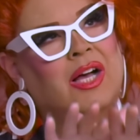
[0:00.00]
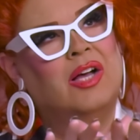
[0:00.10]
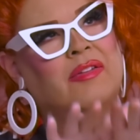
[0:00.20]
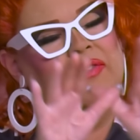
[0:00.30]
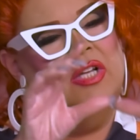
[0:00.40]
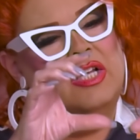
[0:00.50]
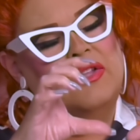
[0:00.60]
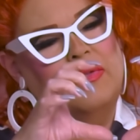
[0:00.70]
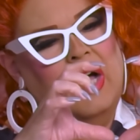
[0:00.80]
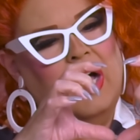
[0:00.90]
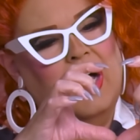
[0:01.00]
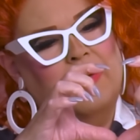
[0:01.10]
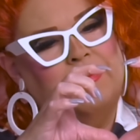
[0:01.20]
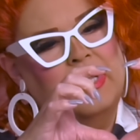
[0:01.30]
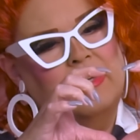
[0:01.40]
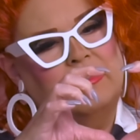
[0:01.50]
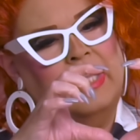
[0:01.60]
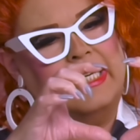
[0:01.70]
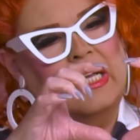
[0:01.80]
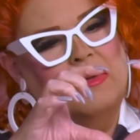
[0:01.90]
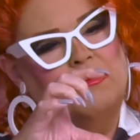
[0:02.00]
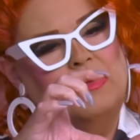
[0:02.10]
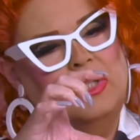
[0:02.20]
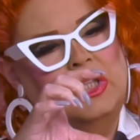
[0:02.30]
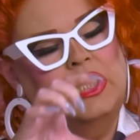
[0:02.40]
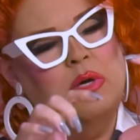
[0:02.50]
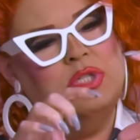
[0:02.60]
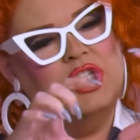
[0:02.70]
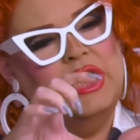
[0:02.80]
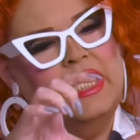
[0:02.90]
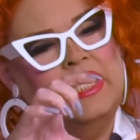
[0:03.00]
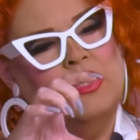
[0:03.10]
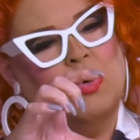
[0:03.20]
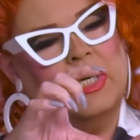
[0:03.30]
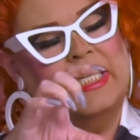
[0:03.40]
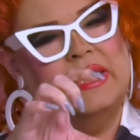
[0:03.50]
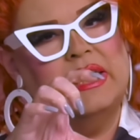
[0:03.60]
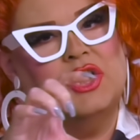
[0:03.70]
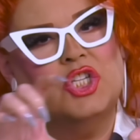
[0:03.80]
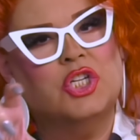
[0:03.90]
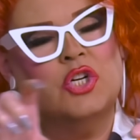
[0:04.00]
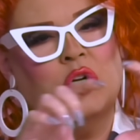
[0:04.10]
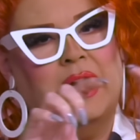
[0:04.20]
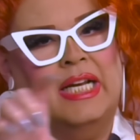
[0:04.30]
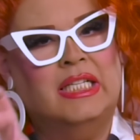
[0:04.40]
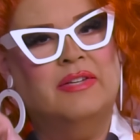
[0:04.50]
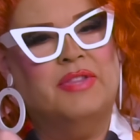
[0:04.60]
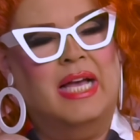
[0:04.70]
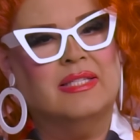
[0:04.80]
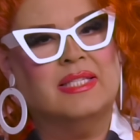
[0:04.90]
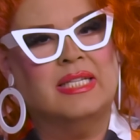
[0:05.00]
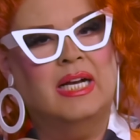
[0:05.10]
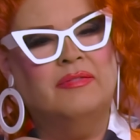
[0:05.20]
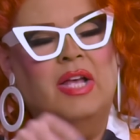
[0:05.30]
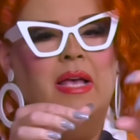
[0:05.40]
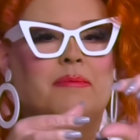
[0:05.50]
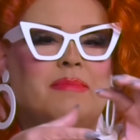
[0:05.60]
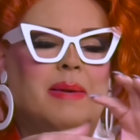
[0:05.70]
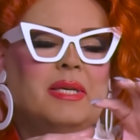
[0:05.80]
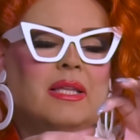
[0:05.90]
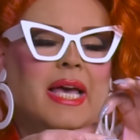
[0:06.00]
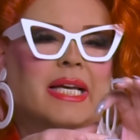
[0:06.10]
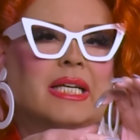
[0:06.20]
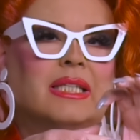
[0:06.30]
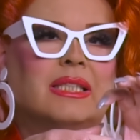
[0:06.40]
of like lotion or conditioner or any of that stuff. Maybe like